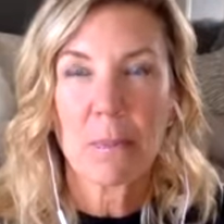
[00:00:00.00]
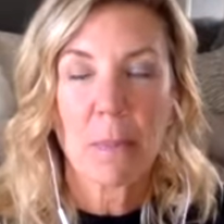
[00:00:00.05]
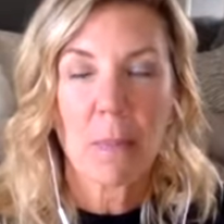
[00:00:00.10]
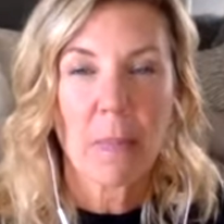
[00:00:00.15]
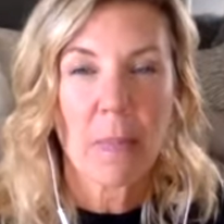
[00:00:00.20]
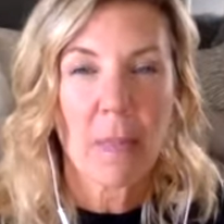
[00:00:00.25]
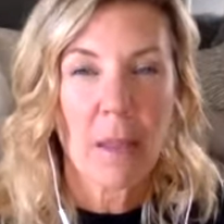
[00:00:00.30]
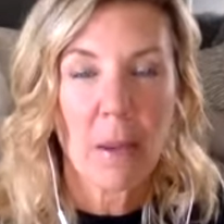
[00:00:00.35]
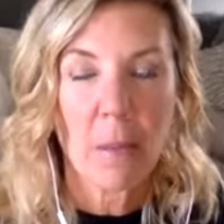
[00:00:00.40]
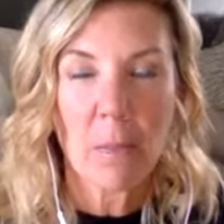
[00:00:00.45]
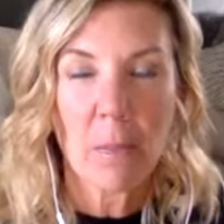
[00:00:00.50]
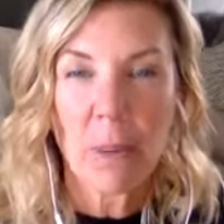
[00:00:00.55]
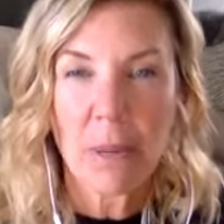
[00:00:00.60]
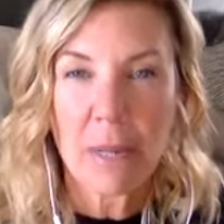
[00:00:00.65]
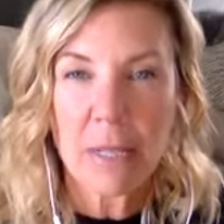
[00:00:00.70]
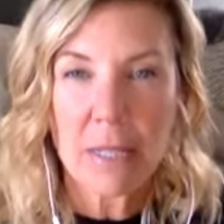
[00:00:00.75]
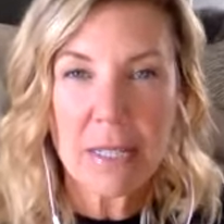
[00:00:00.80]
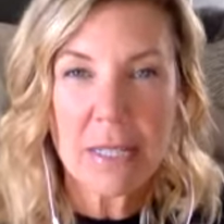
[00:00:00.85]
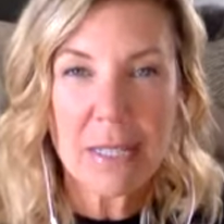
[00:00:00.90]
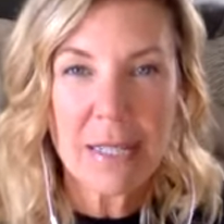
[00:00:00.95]

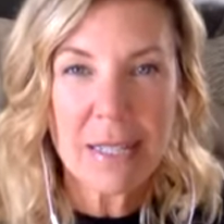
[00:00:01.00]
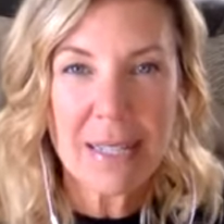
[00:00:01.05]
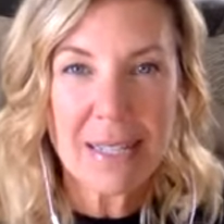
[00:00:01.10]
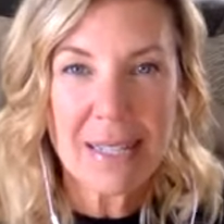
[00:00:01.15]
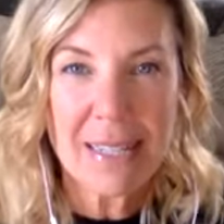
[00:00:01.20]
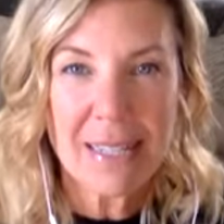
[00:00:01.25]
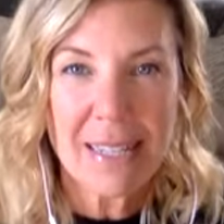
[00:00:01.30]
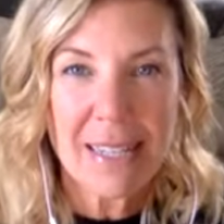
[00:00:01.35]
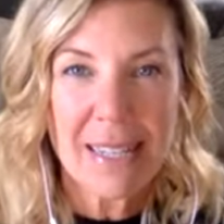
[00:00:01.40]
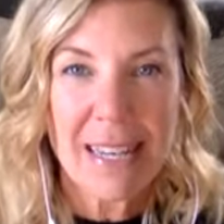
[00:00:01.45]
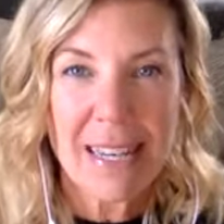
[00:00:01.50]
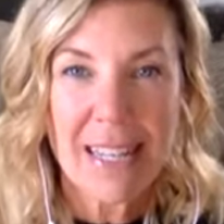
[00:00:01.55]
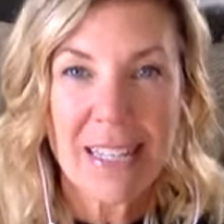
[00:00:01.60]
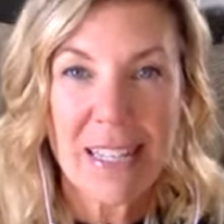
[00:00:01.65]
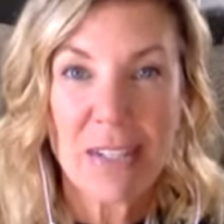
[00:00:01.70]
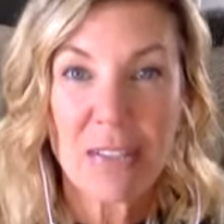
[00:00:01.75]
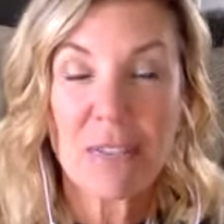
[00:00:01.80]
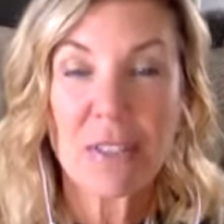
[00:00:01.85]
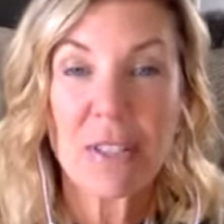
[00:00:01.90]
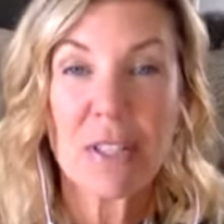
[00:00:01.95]
abundance? Is
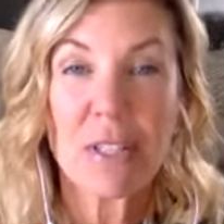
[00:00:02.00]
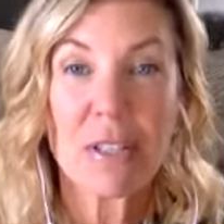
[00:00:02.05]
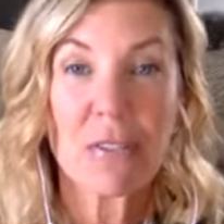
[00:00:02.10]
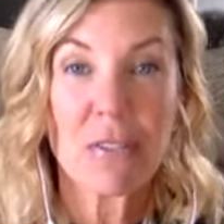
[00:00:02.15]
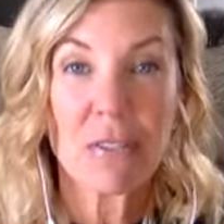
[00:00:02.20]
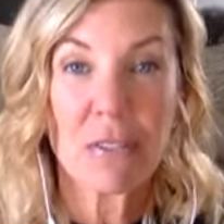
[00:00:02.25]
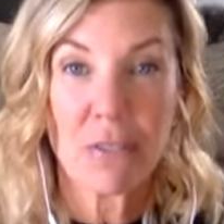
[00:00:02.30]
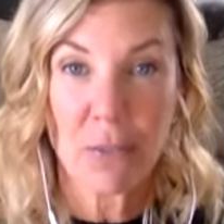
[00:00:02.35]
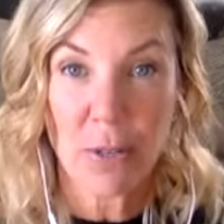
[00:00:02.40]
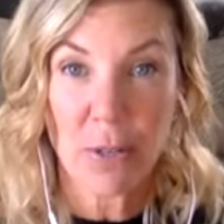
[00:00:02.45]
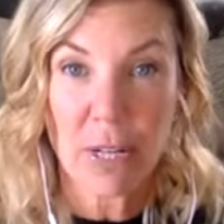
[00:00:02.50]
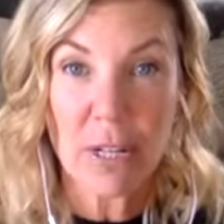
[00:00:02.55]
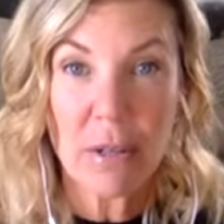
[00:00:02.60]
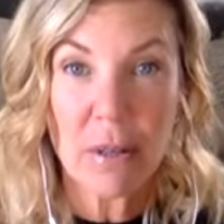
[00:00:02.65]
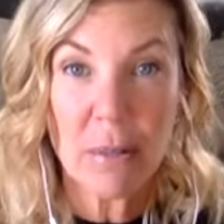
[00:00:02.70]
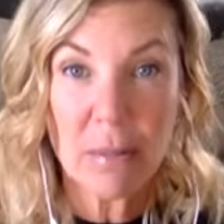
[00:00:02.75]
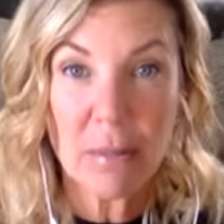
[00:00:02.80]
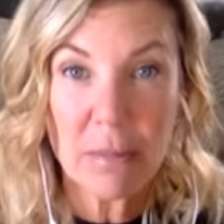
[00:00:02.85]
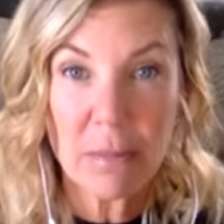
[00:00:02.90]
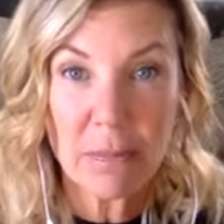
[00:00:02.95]
it a feeling of
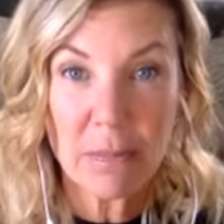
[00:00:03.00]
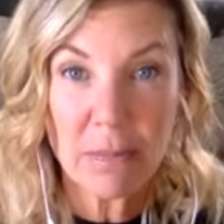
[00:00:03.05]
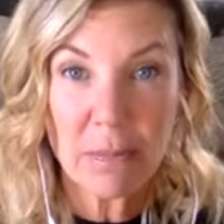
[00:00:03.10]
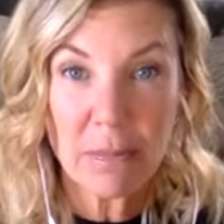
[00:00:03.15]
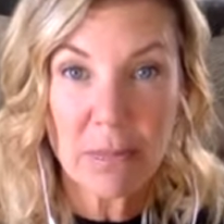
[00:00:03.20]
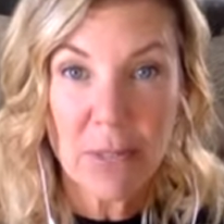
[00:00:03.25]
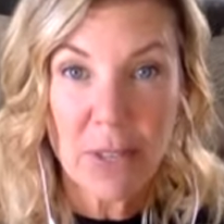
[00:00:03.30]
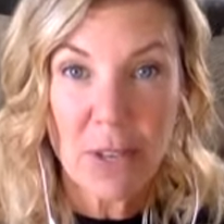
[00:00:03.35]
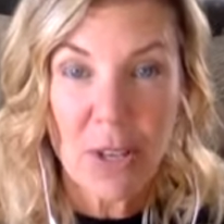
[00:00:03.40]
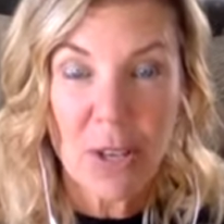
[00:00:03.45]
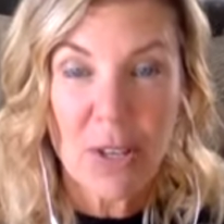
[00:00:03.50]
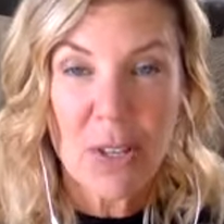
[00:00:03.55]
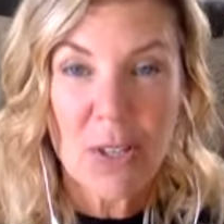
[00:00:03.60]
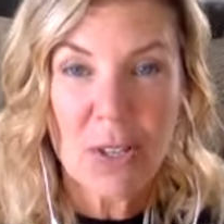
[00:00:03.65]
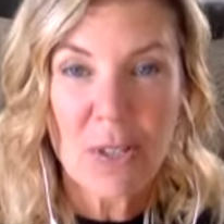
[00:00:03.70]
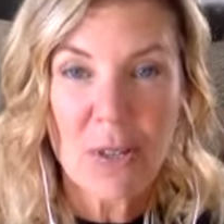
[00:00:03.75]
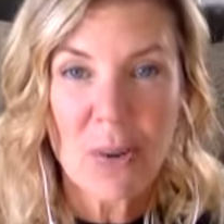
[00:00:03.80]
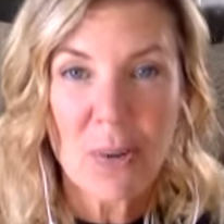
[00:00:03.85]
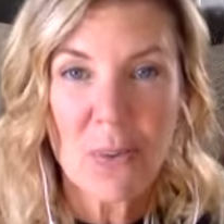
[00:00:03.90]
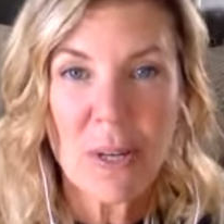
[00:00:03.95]
freedom?
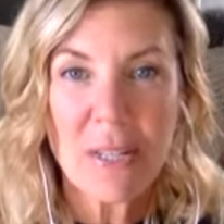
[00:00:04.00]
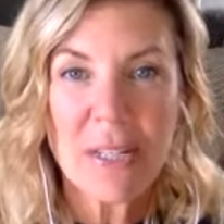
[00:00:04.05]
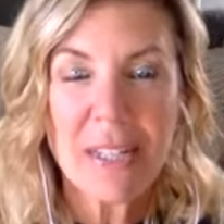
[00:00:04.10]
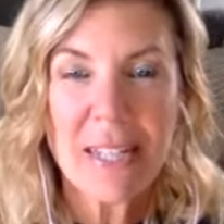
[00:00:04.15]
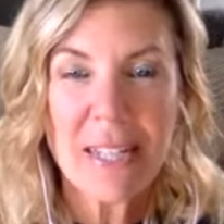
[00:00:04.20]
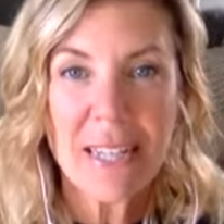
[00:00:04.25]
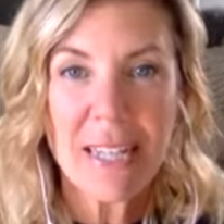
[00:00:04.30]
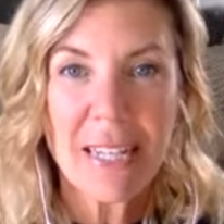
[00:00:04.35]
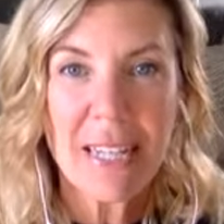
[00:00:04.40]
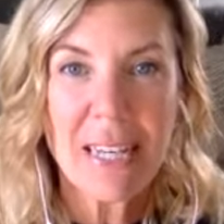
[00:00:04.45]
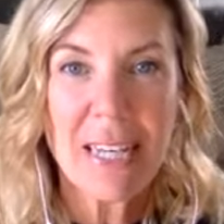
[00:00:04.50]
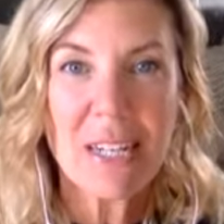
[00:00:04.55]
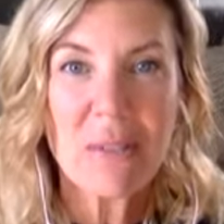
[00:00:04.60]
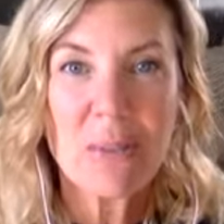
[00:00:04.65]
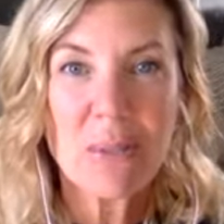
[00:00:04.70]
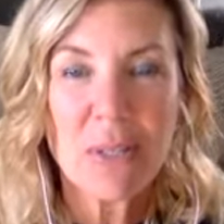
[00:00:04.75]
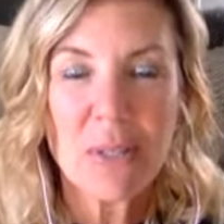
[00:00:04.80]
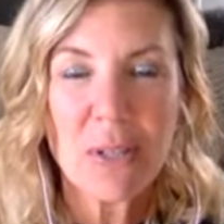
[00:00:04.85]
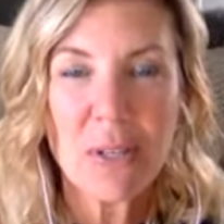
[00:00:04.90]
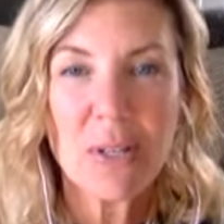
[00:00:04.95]
So what's that end
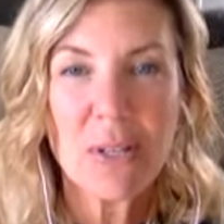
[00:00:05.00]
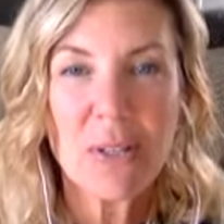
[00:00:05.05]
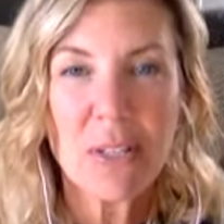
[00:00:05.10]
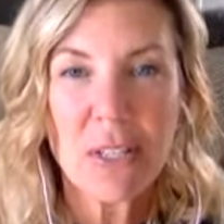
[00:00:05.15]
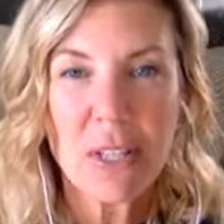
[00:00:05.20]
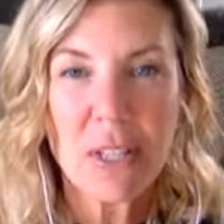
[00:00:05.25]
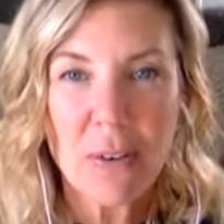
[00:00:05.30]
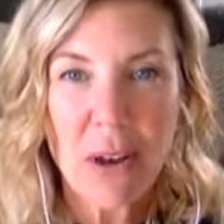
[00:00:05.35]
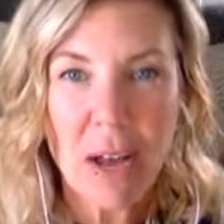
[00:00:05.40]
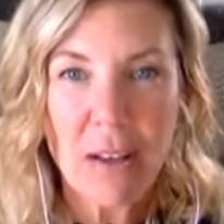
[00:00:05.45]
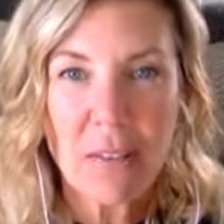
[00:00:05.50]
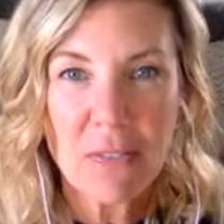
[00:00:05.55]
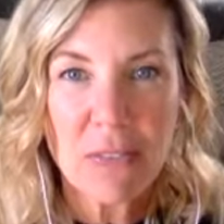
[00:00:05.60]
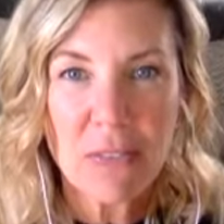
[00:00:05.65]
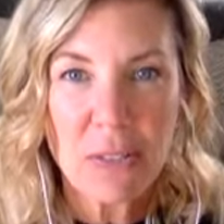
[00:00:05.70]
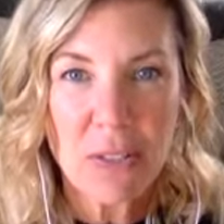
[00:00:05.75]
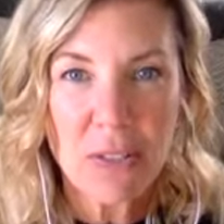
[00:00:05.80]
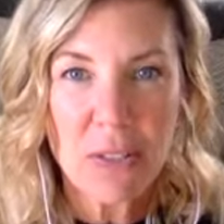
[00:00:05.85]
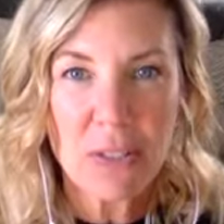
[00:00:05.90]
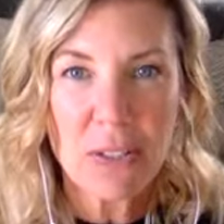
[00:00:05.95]
result that you're
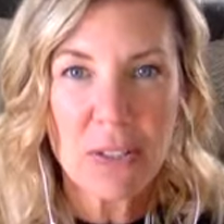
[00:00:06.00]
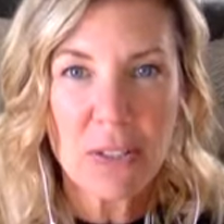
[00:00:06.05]
after?